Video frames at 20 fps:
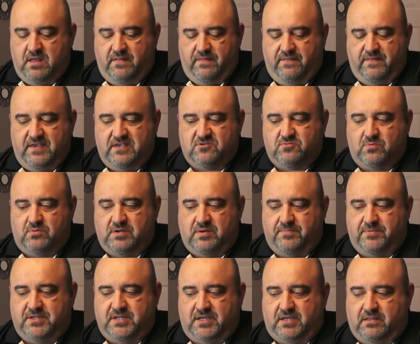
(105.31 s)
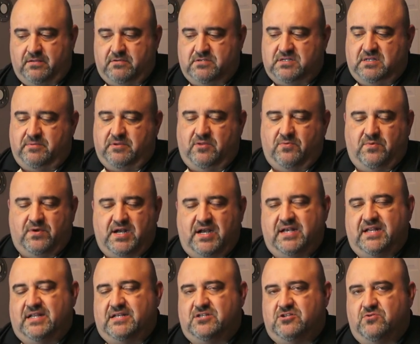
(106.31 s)
this one in particular is going to be the one I
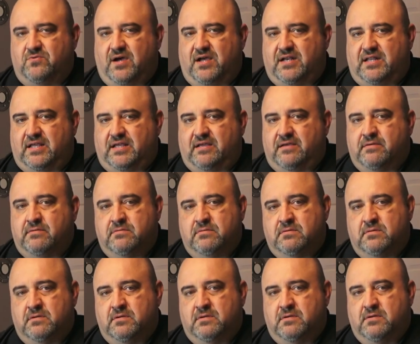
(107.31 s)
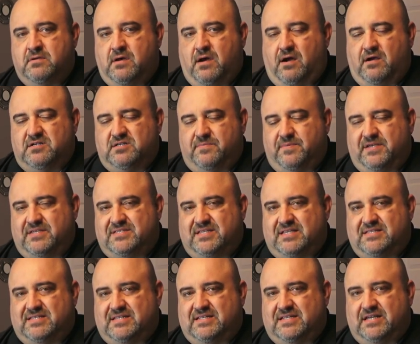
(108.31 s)
D, two I D R G B
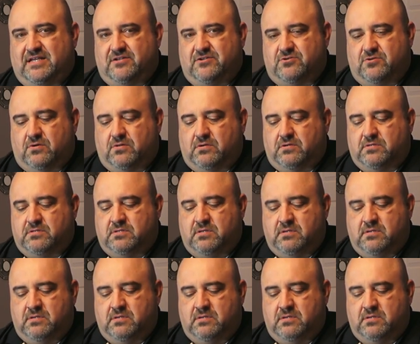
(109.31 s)
C C T controllers.